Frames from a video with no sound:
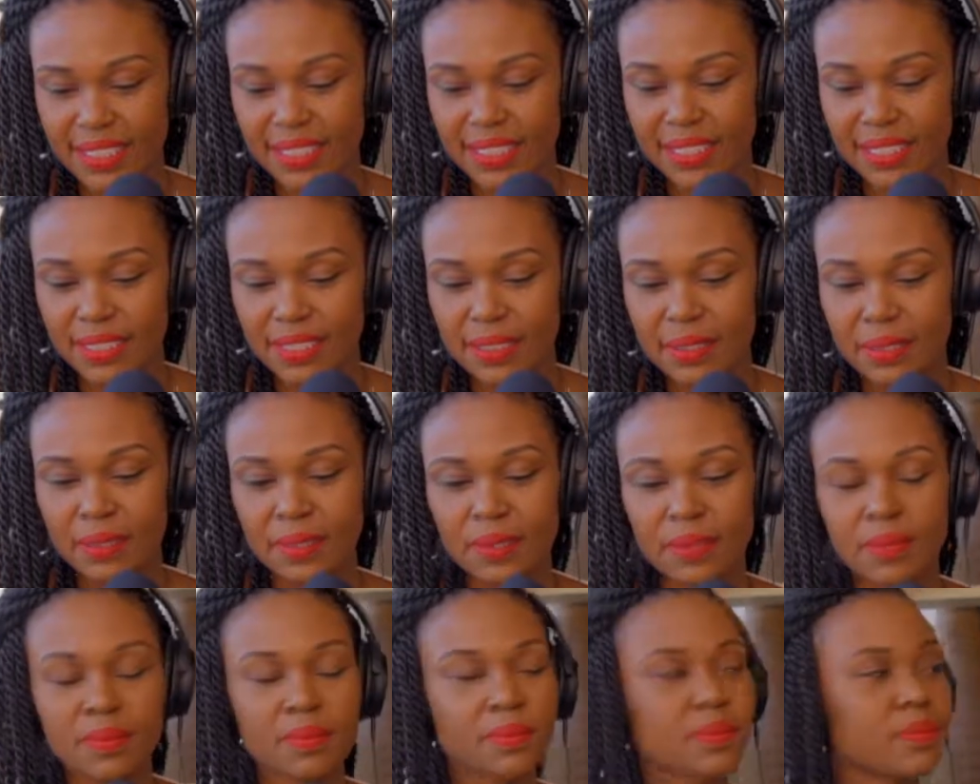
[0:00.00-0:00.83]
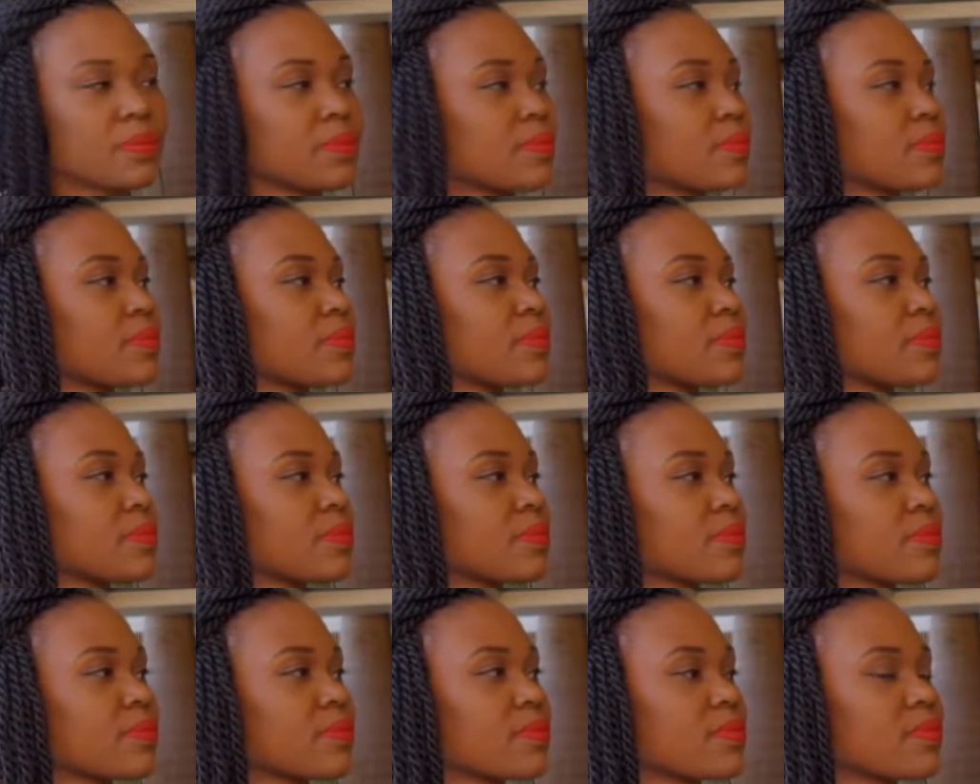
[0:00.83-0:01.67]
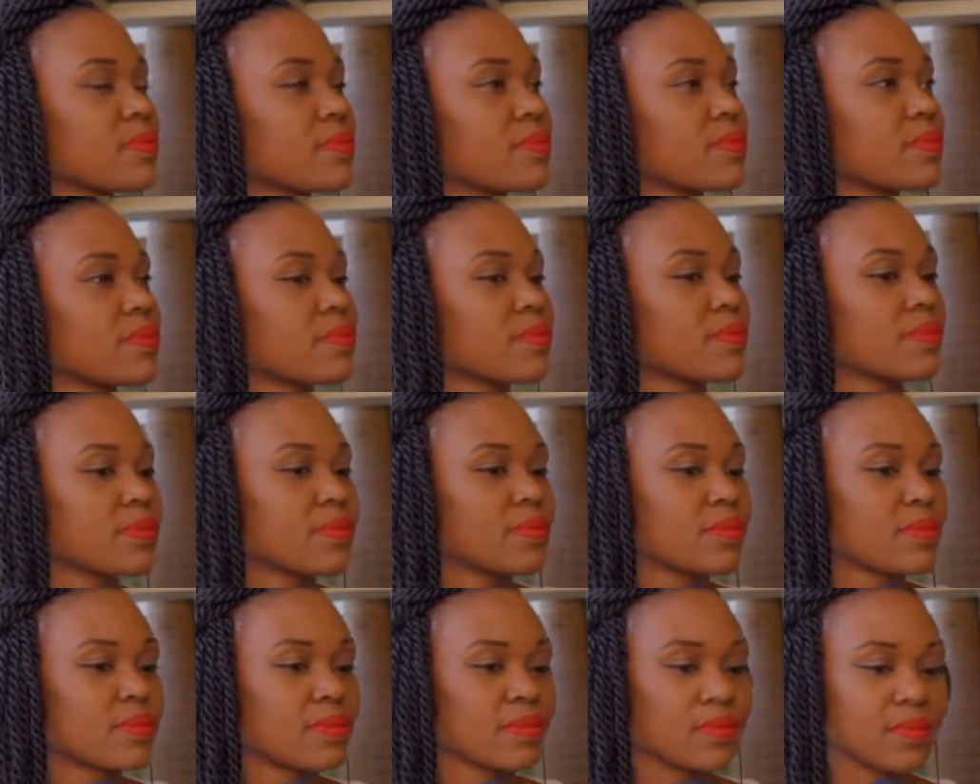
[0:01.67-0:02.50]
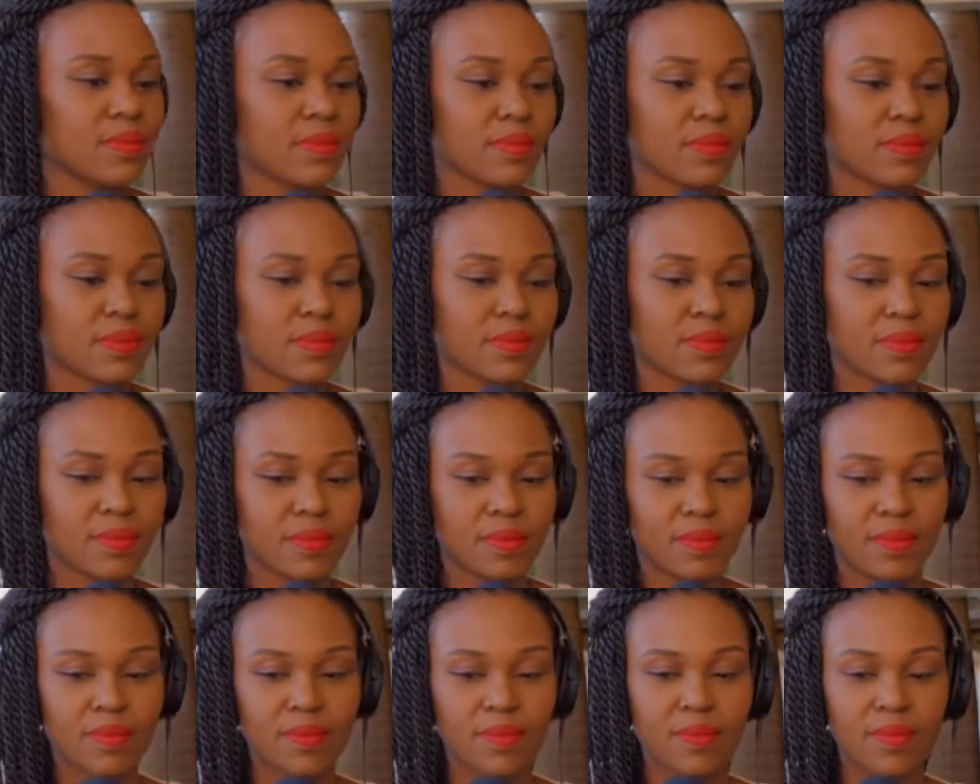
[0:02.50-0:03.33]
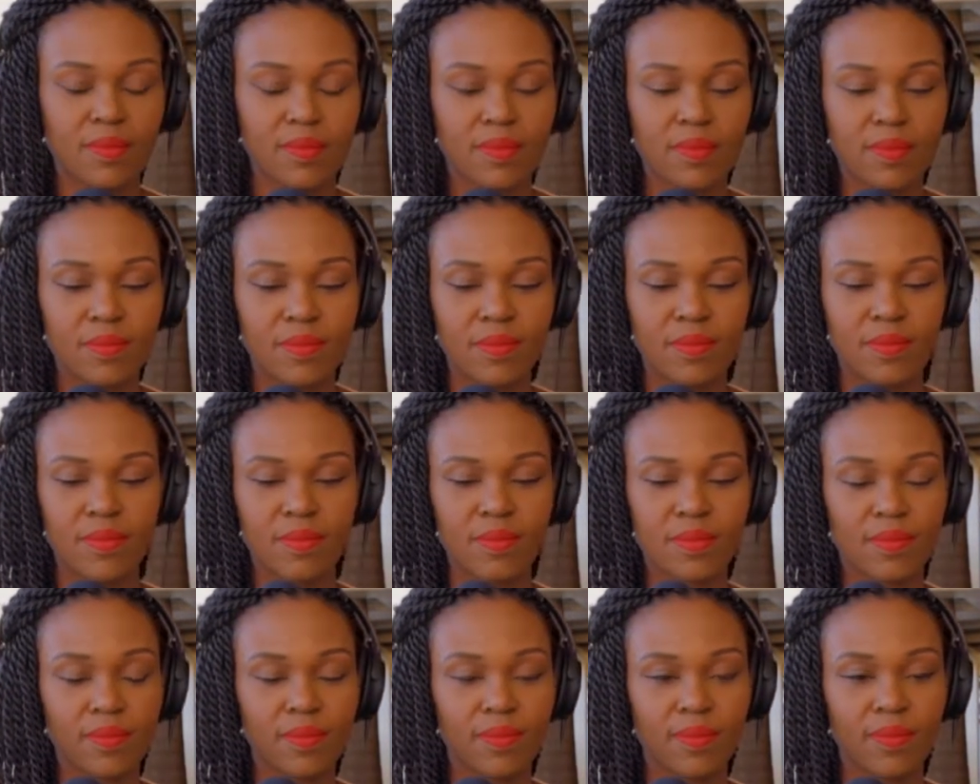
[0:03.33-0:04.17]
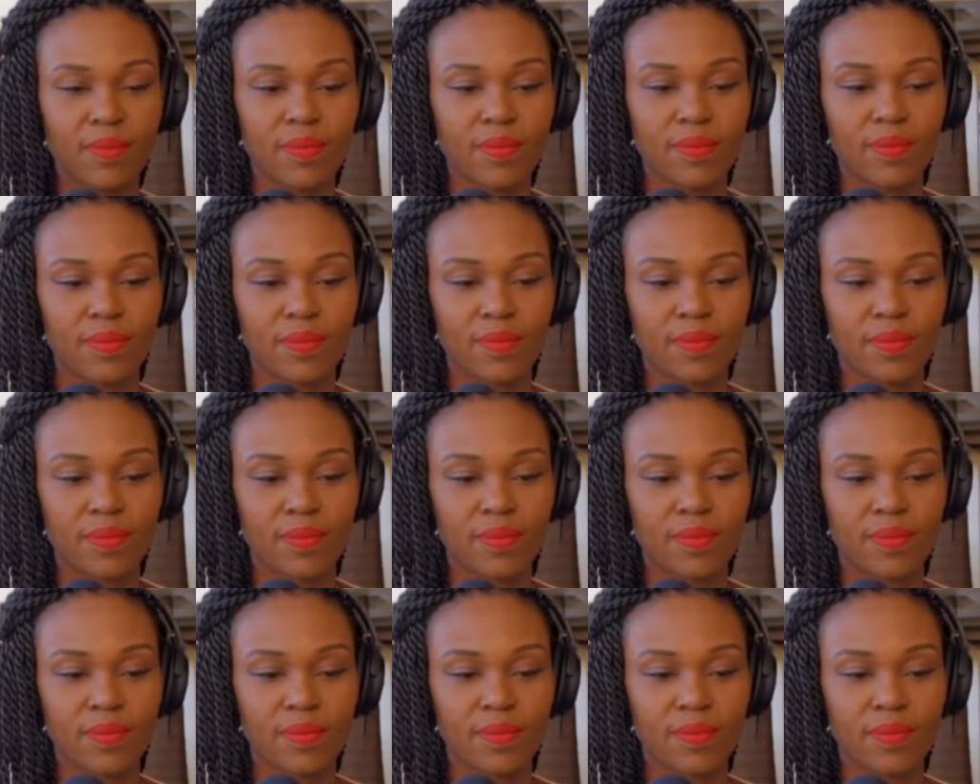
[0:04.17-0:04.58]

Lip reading: This person isn't speaking.